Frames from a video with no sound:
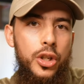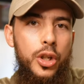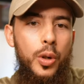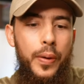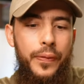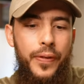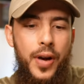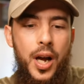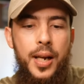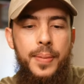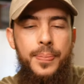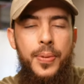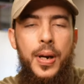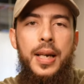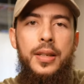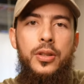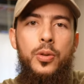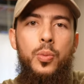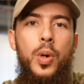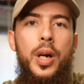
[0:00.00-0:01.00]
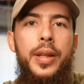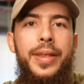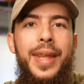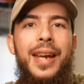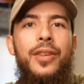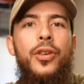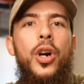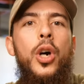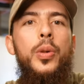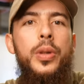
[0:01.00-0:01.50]
So if iPads were
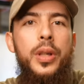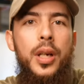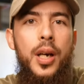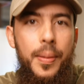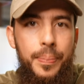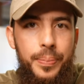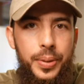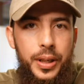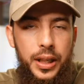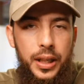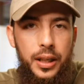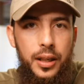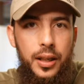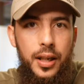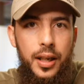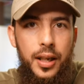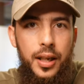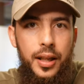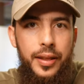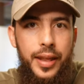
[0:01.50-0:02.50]
their own company,